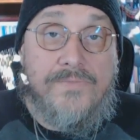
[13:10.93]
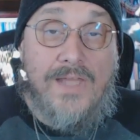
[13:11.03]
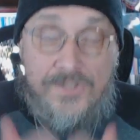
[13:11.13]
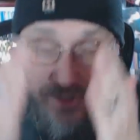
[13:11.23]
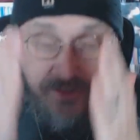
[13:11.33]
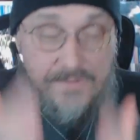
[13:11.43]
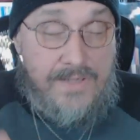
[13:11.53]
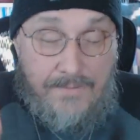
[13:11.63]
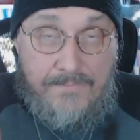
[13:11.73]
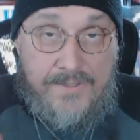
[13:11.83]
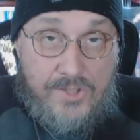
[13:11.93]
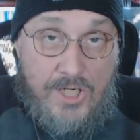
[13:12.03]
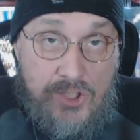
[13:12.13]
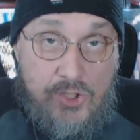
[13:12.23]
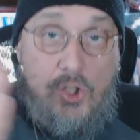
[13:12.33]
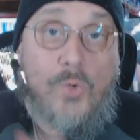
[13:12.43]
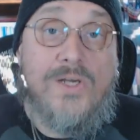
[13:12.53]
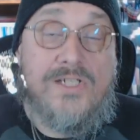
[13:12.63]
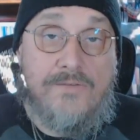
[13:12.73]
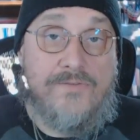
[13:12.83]
That just it's
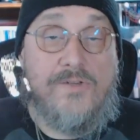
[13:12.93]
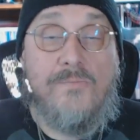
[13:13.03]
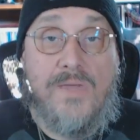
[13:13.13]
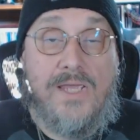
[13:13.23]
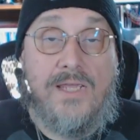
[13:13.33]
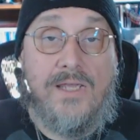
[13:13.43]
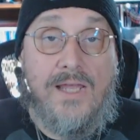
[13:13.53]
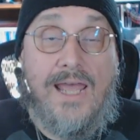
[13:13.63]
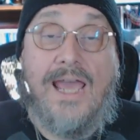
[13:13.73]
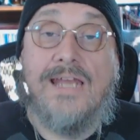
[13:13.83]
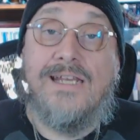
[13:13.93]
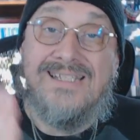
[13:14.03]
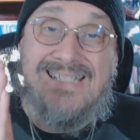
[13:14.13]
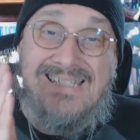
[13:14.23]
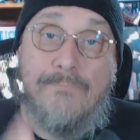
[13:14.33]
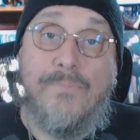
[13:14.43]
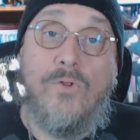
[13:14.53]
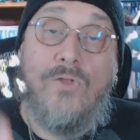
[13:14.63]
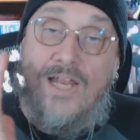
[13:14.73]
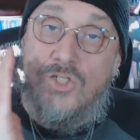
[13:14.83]
intuitive to me. And it's
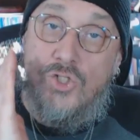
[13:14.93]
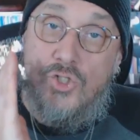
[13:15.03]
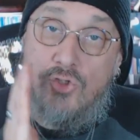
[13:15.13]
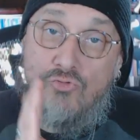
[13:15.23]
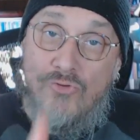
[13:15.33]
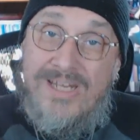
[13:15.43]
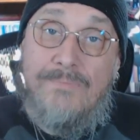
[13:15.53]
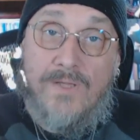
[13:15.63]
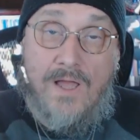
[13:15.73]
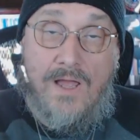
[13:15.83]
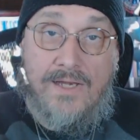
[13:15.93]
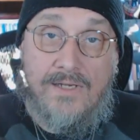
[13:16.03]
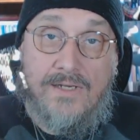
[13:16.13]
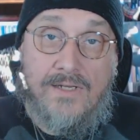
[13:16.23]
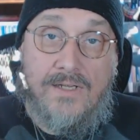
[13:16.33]
simple and streamlined.